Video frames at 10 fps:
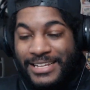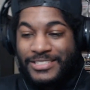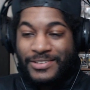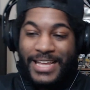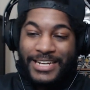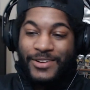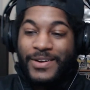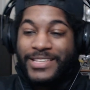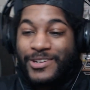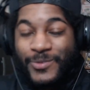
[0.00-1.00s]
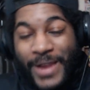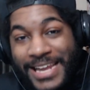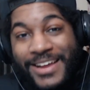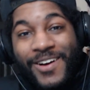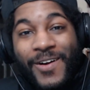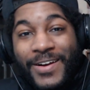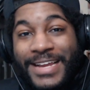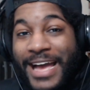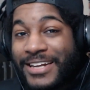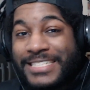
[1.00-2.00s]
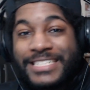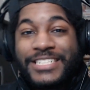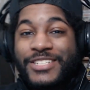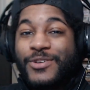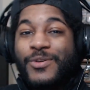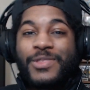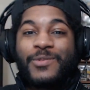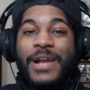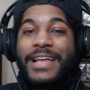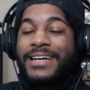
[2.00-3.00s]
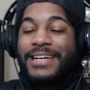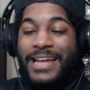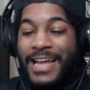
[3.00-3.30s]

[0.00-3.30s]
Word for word: So like during the Reina arc, how did she screw with Reina?